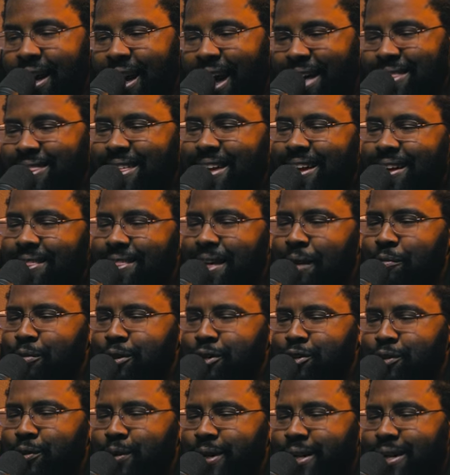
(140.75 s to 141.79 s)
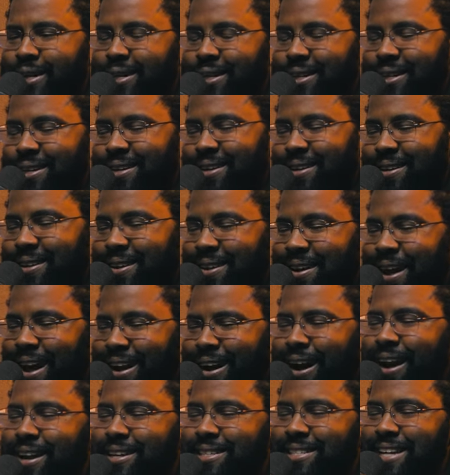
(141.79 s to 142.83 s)
I think they were doing
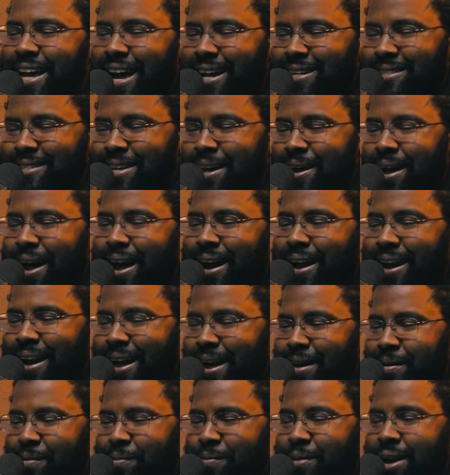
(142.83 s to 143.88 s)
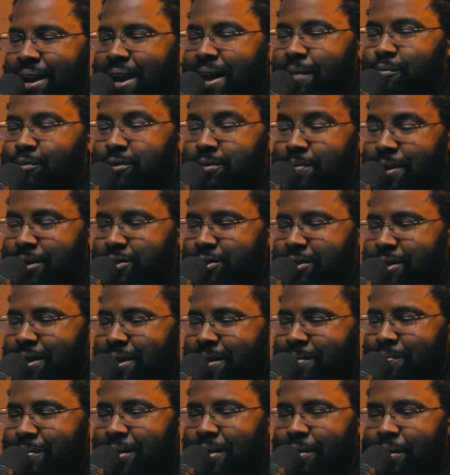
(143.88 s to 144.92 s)
I got a text that I got. My name was mentioned
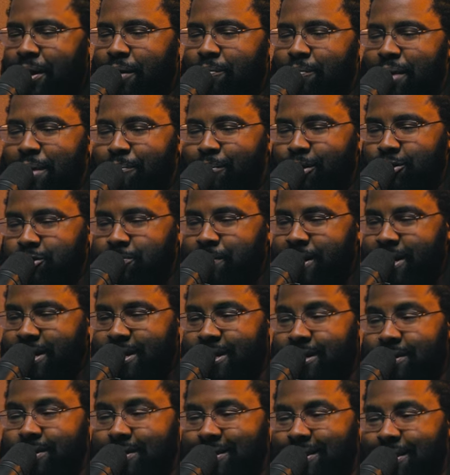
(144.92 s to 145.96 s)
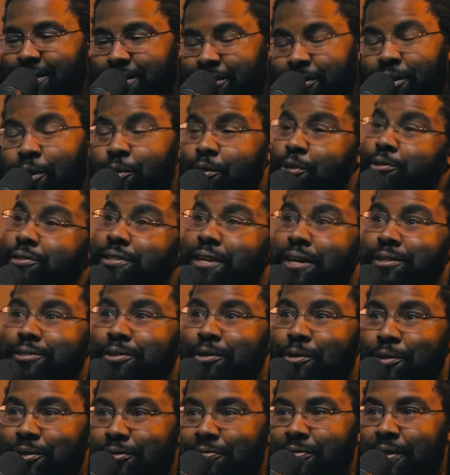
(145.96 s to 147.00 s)
at a, me, a members meeting. I was, you know, those
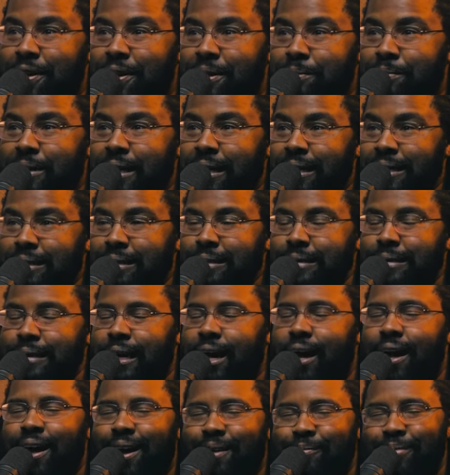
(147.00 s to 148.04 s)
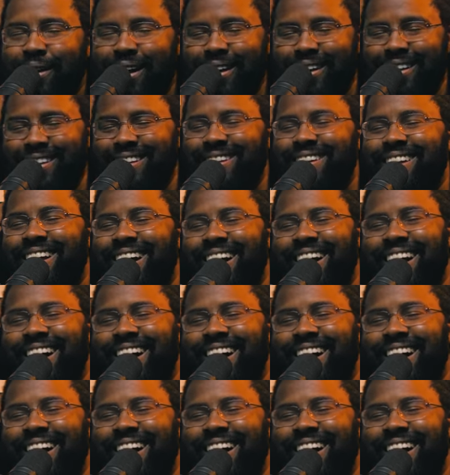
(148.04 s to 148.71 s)
texts are always fun. I'm yeah. Like, uh, but you know,